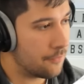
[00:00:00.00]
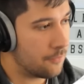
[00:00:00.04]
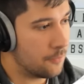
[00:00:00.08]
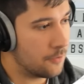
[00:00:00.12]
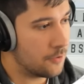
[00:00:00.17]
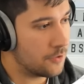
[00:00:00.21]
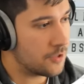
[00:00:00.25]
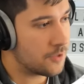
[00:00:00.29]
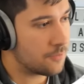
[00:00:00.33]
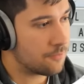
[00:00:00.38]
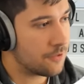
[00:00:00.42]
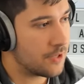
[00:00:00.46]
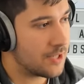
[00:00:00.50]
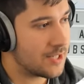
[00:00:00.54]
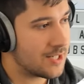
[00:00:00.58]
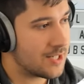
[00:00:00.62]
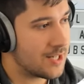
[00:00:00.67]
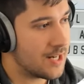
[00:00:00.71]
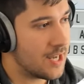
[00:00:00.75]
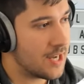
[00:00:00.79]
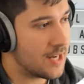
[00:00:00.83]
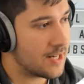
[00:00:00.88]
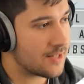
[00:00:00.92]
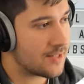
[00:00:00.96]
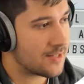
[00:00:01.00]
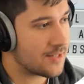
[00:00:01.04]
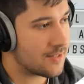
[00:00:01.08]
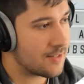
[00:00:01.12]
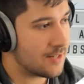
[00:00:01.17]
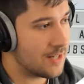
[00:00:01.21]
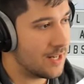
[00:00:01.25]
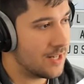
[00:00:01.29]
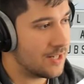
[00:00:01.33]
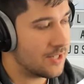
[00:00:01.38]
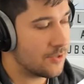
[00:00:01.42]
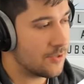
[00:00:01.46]
We'll just press next,
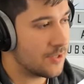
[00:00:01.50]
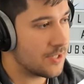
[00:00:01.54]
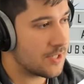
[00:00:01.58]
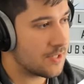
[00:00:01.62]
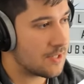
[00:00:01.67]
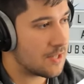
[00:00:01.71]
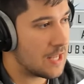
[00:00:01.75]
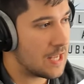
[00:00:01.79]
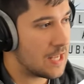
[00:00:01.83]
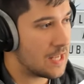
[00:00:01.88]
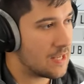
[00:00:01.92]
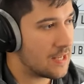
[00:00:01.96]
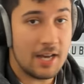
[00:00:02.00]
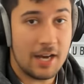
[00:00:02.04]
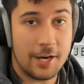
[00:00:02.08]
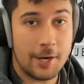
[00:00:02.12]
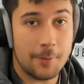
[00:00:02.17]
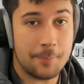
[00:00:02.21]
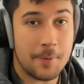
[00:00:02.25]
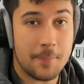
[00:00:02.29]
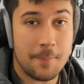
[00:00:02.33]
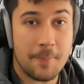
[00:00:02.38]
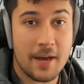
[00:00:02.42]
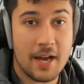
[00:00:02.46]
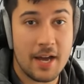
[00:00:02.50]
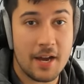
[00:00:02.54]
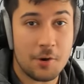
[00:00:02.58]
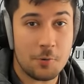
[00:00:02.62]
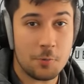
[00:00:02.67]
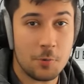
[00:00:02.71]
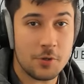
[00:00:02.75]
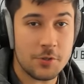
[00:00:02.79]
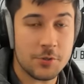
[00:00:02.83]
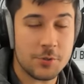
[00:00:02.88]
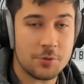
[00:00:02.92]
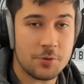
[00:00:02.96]
let it do its thing. And I'll be back
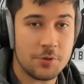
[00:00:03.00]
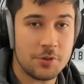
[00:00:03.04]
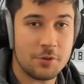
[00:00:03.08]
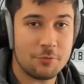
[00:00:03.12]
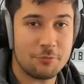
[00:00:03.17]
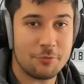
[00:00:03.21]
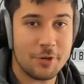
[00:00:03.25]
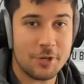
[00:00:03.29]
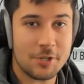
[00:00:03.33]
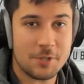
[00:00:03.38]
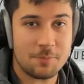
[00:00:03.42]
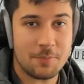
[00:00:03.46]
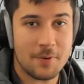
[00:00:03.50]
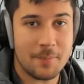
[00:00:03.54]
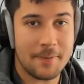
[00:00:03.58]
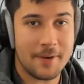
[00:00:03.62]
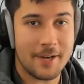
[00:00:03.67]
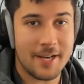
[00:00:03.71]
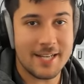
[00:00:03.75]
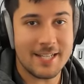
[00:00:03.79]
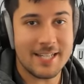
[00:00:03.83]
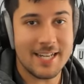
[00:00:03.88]
once we're on the Raspberry Pi